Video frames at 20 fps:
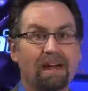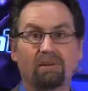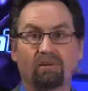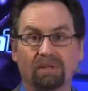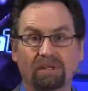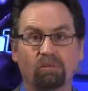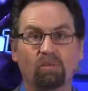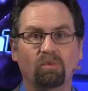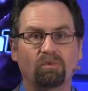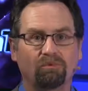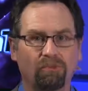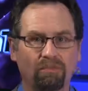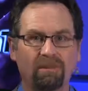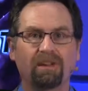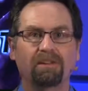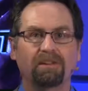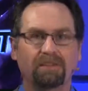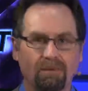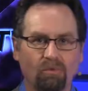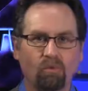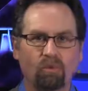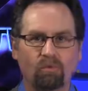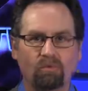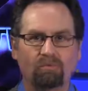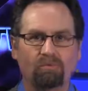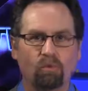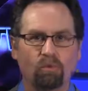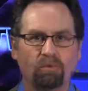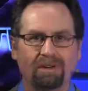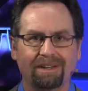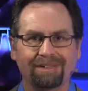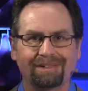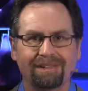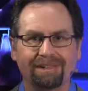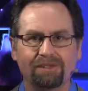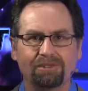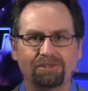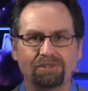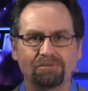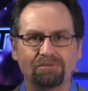not only, from there you can get to
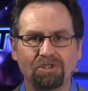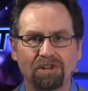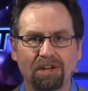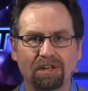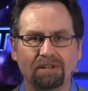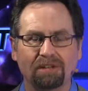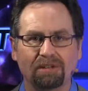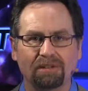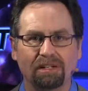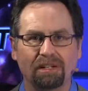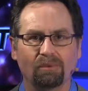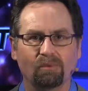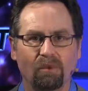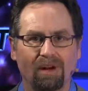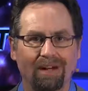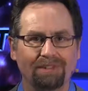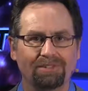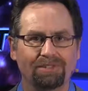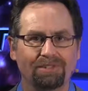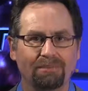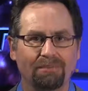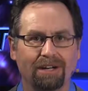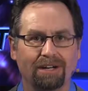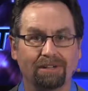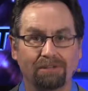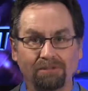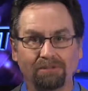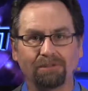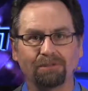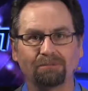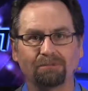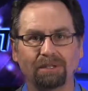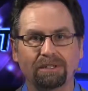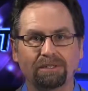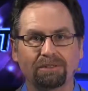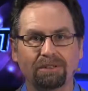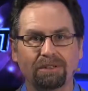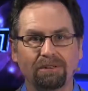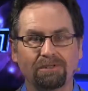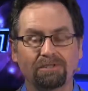the YouTube channel and watch them on YouTube, but
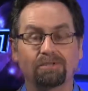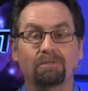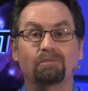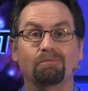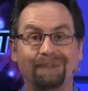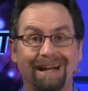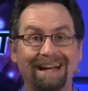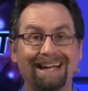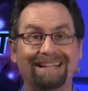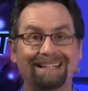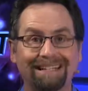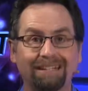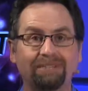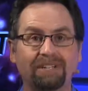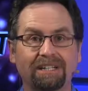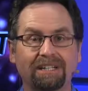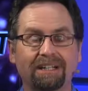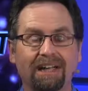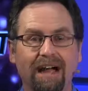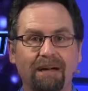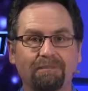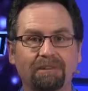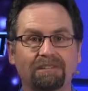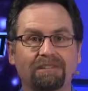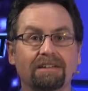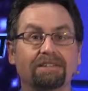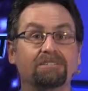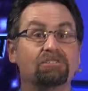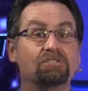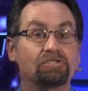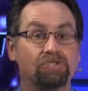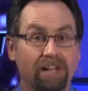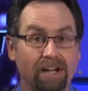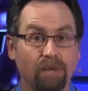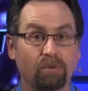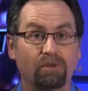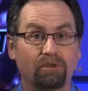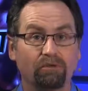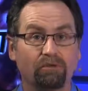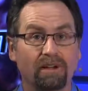you can also buy DVD copies then to
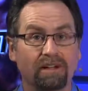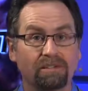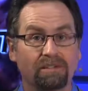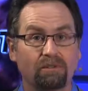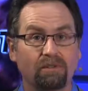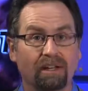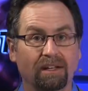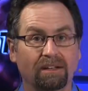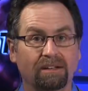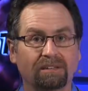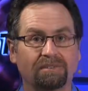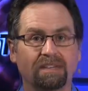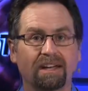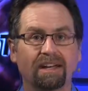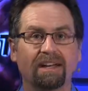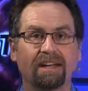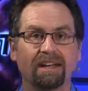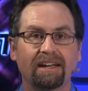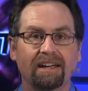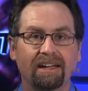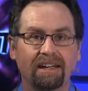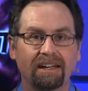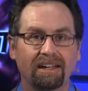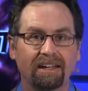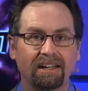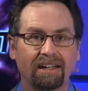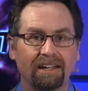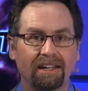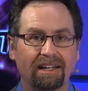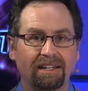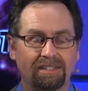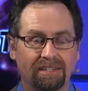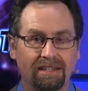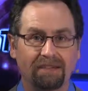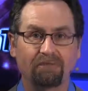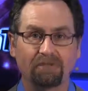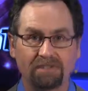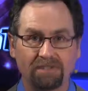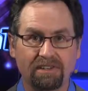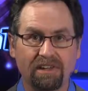share with friends and relatives. It's a
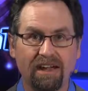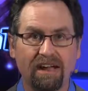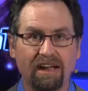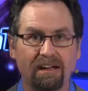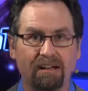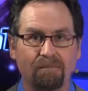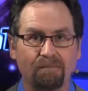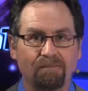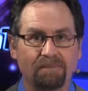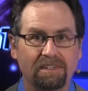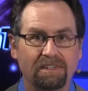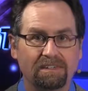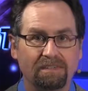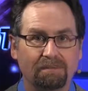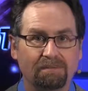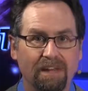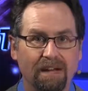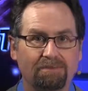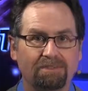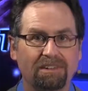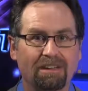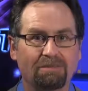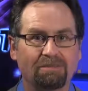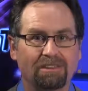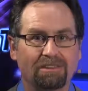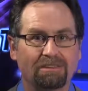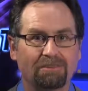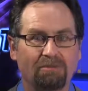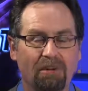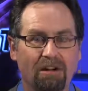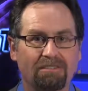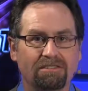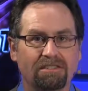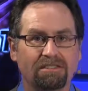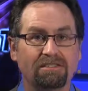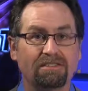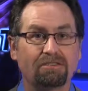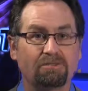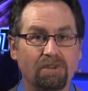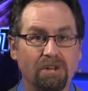different style. Sometimes comes across
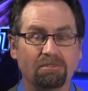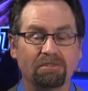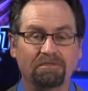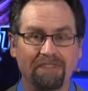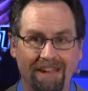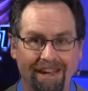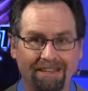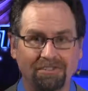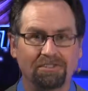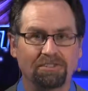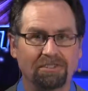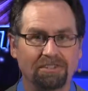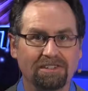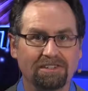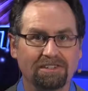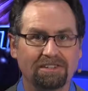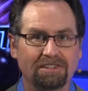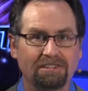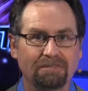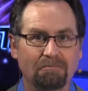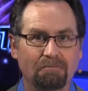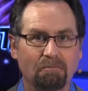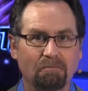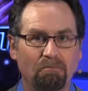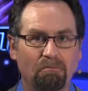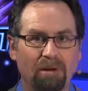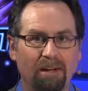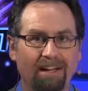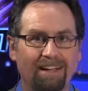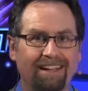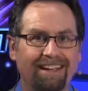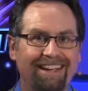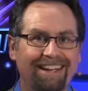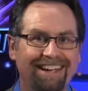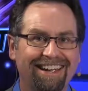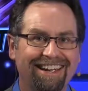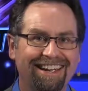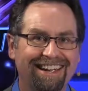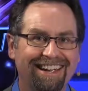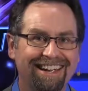as stream of consciousness, but
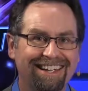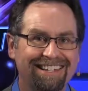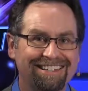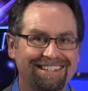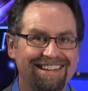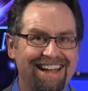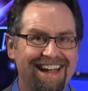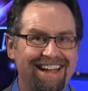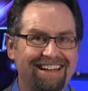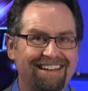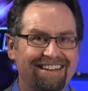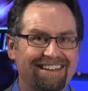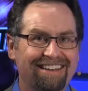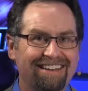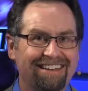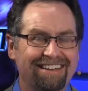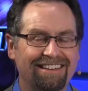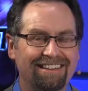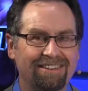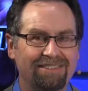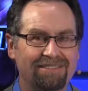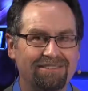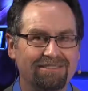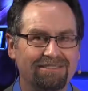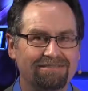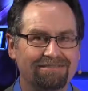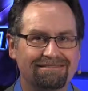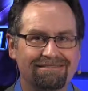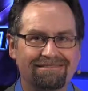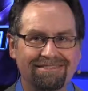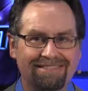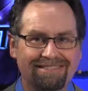it's not your